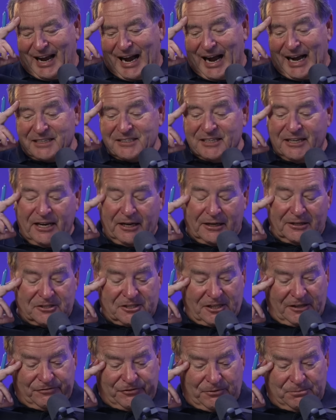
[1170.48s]
Andy
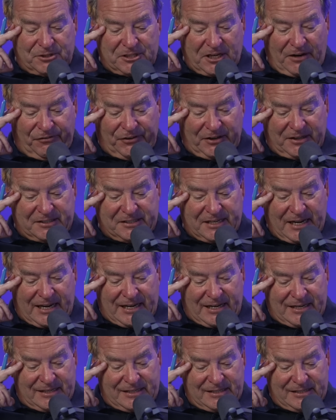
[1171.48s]
Nicholson from Suffolk
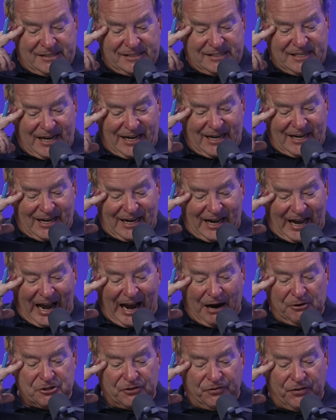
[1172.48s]
says,
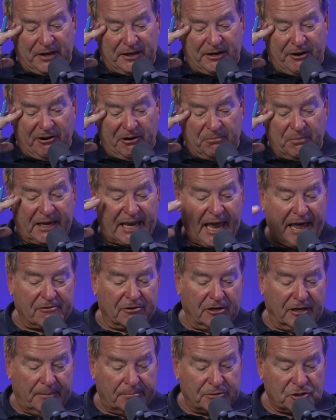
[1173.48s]
how do you think Kieran McKenna
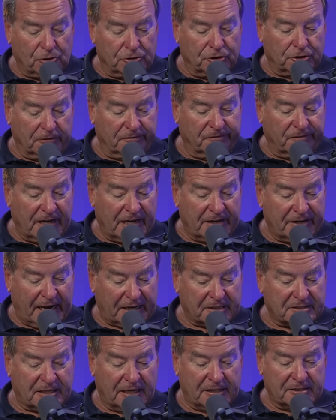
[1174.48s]
and Ipswich will fare
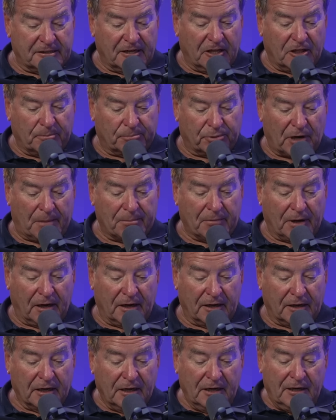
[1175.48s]
next season in the Premier
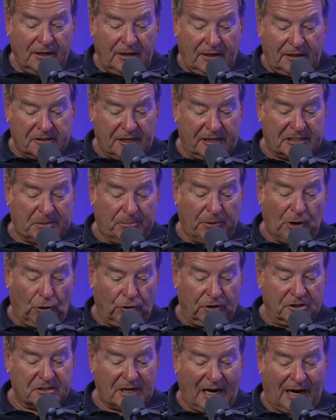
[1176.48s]
League? He says, to be
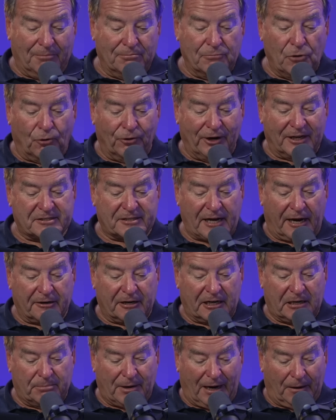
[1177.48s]
honest, I'm more
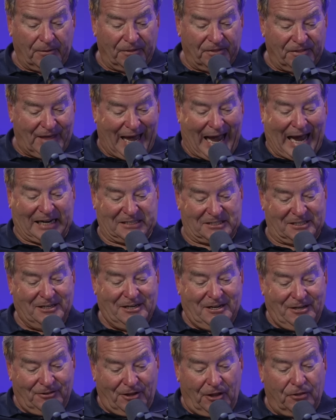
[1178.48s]
excited about that
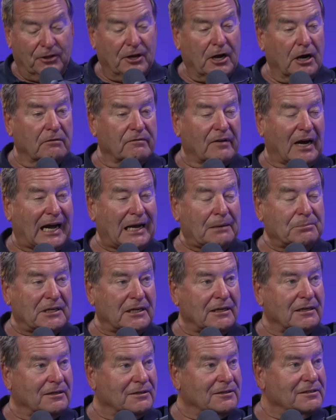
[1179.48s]
than the overhyped
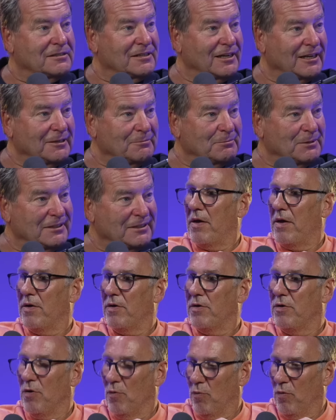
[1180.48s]
England team.
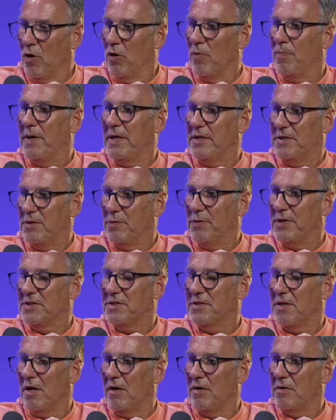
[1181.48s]
You will be till it
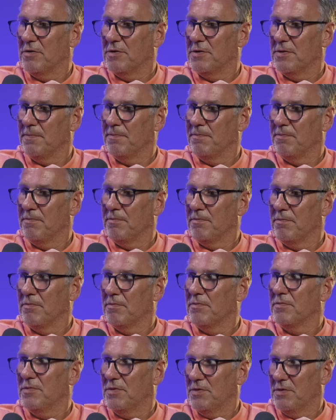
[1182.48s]
starts.
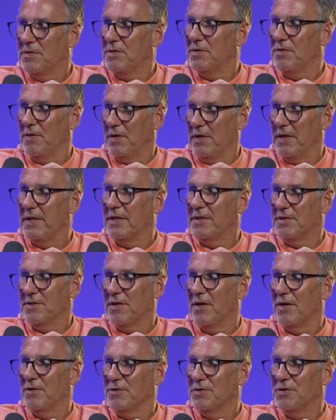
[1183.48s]
Till the league
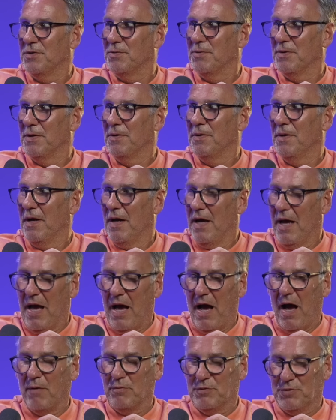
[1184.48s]
starts, you will.
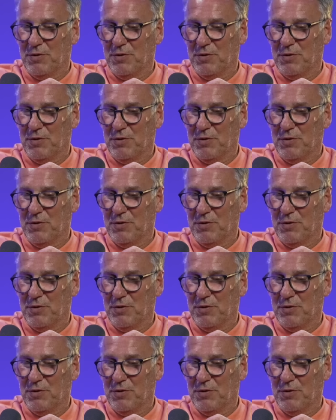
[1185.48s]
I was